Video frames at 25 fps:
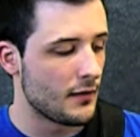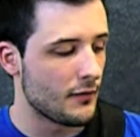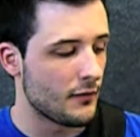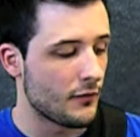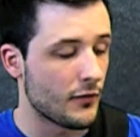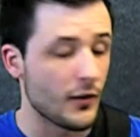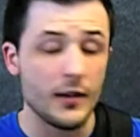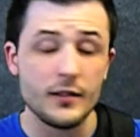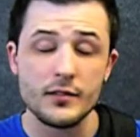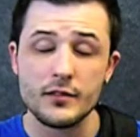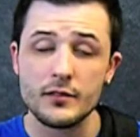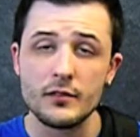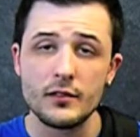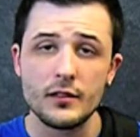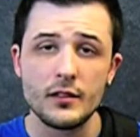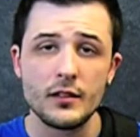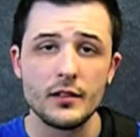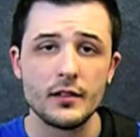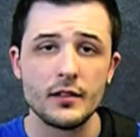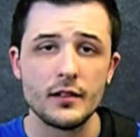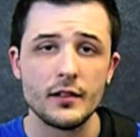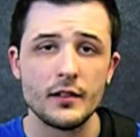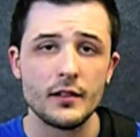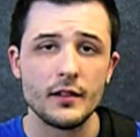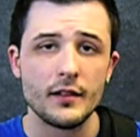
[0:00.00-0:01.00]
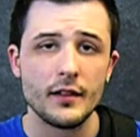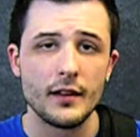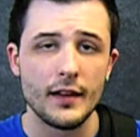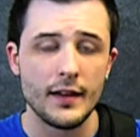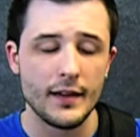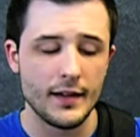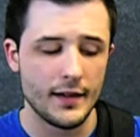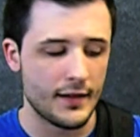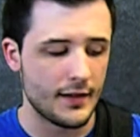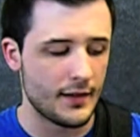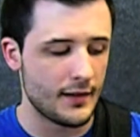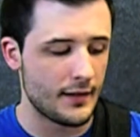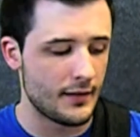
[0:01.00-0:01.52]
faster
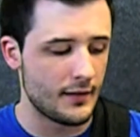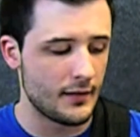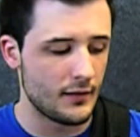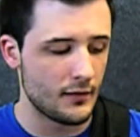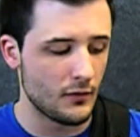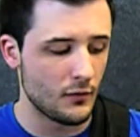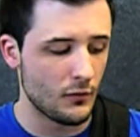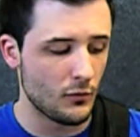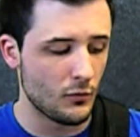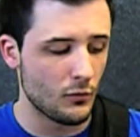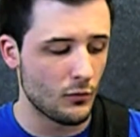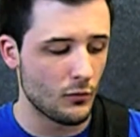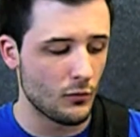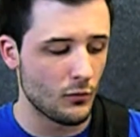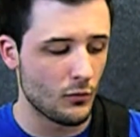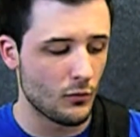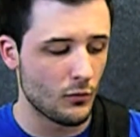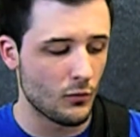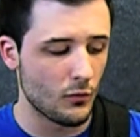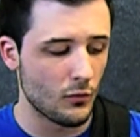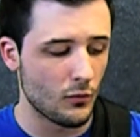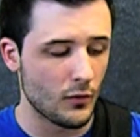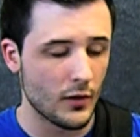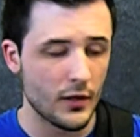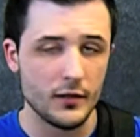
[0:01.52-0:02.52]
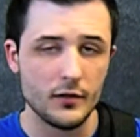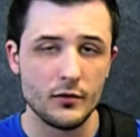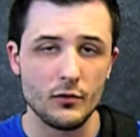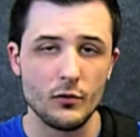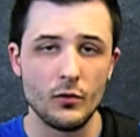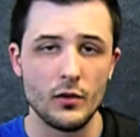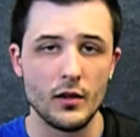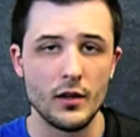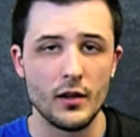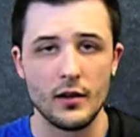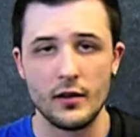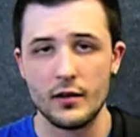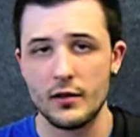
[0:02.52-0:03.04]
and once
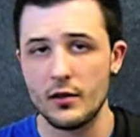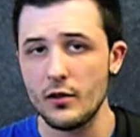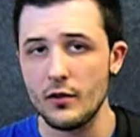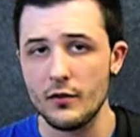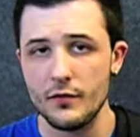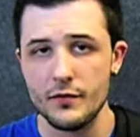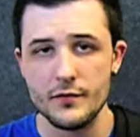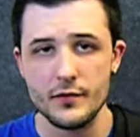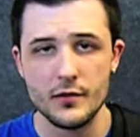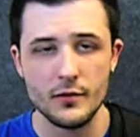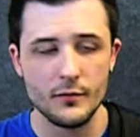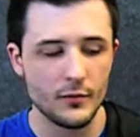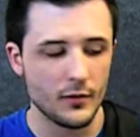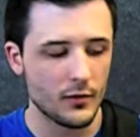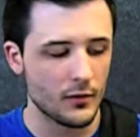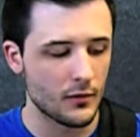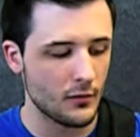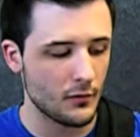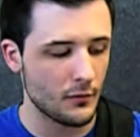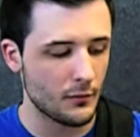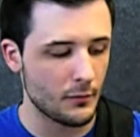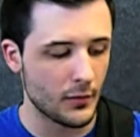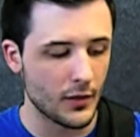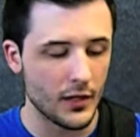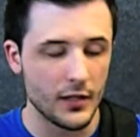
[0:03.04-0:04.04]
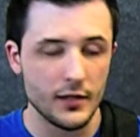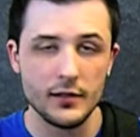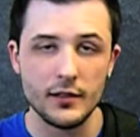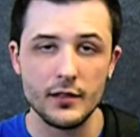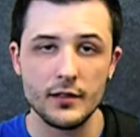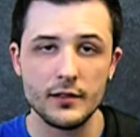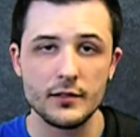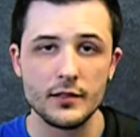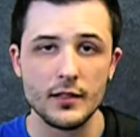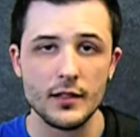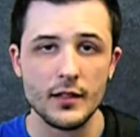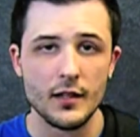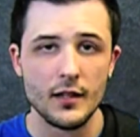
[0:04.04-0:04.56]
we are comfortable playing it